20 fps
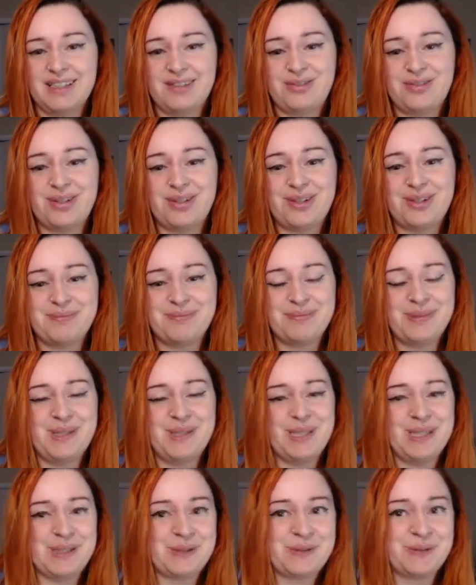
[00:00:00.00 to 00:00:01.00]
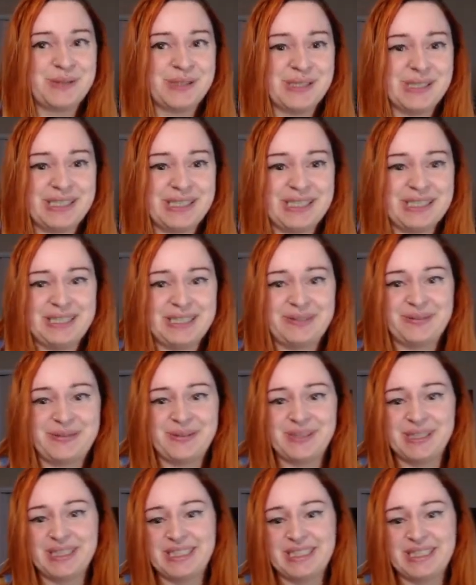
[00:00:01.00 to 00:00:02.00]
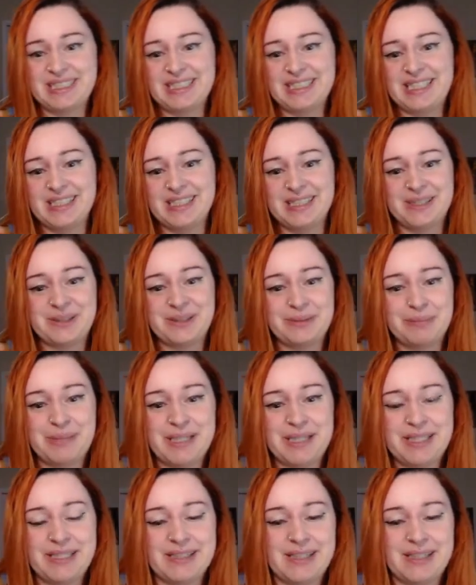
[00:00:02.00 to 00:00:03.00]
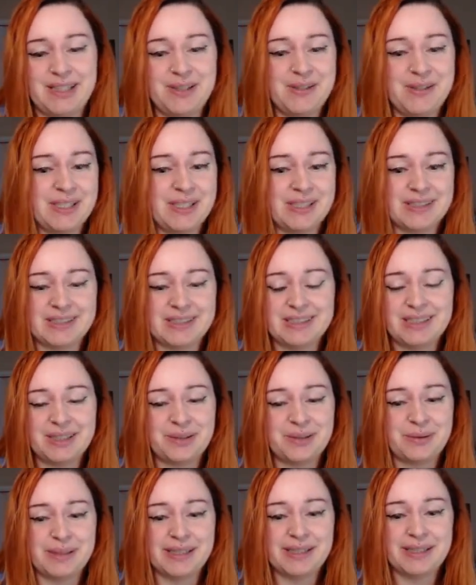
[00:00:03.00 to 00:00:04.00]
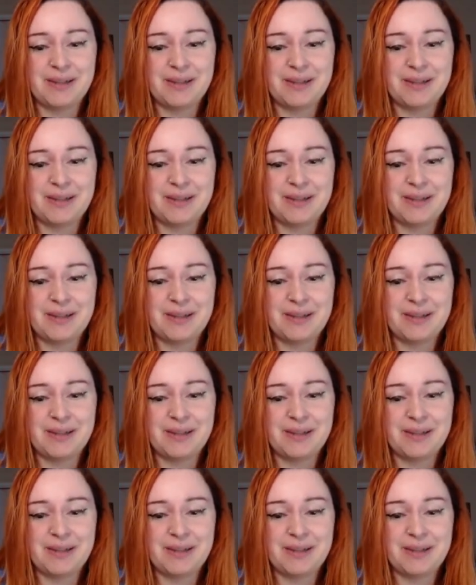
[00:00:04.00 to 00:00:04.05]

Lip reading: from being a really, really insanely good minion that you can't deal with.